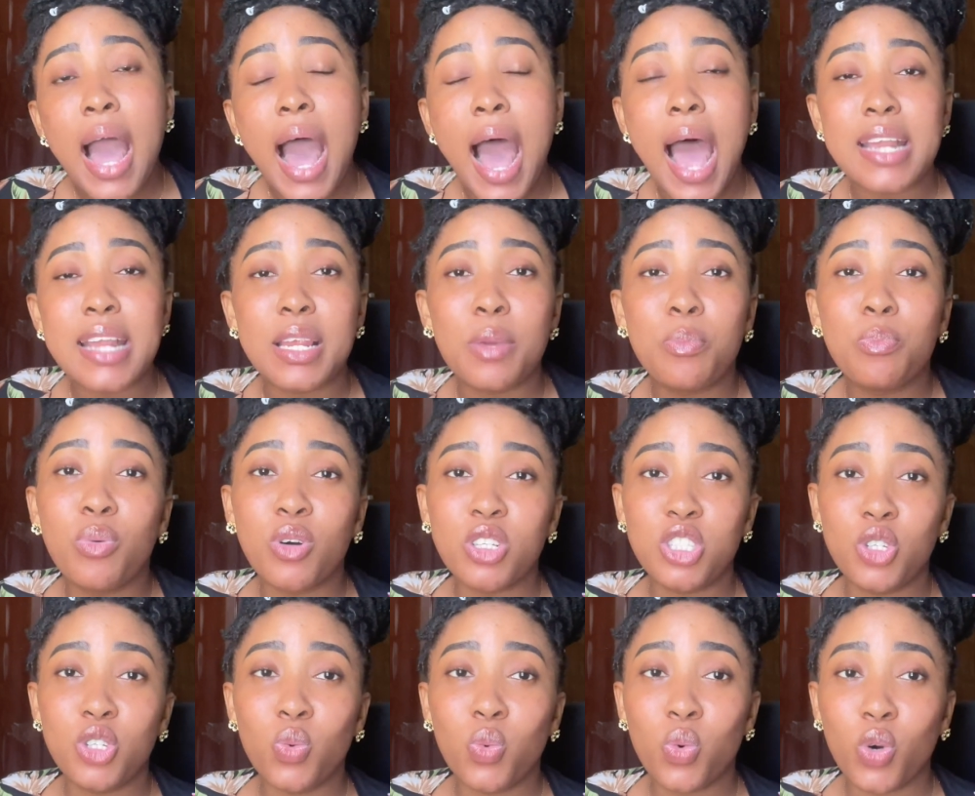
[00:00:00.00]
and a
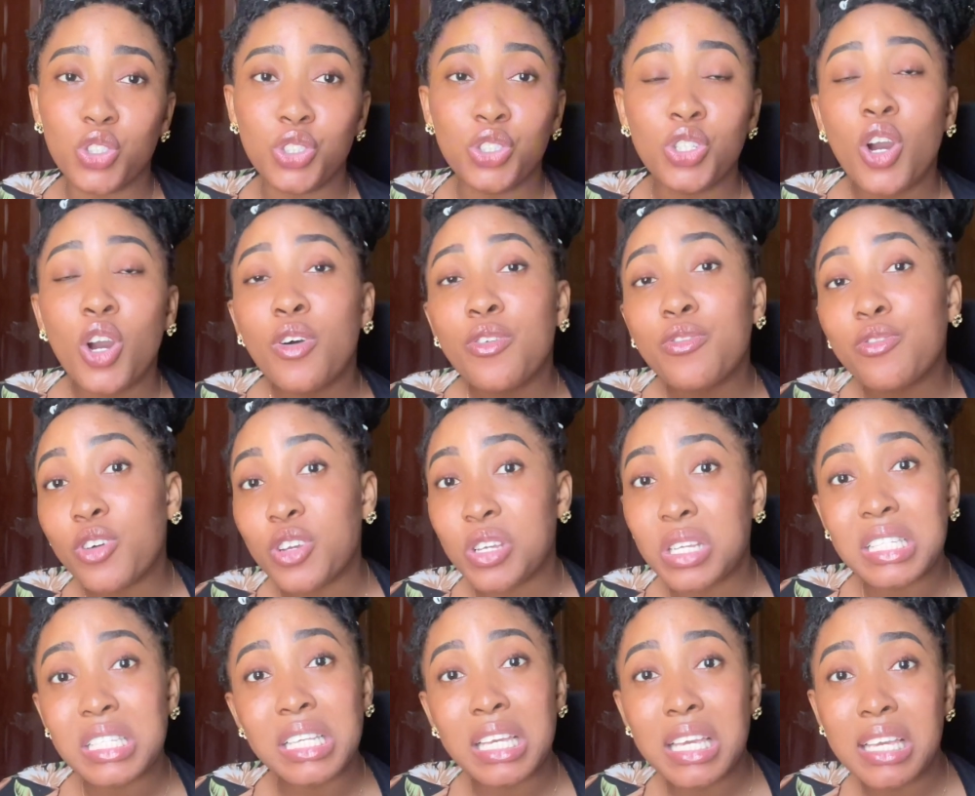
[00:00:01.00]
body wash for your
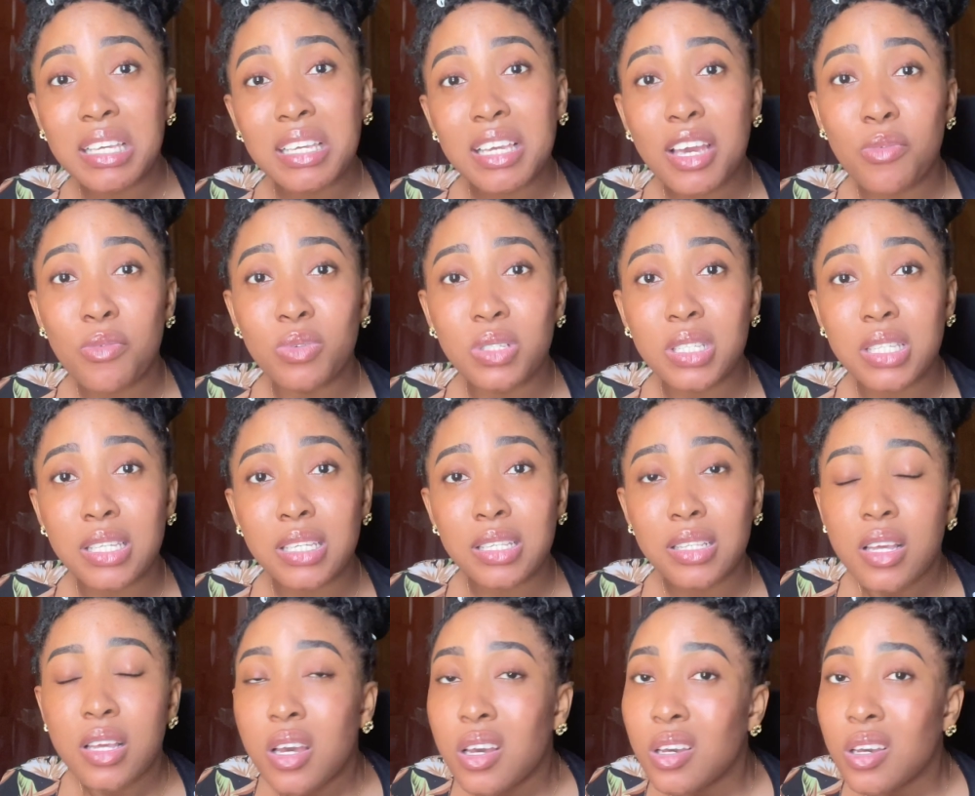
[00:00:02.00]
skincare routine.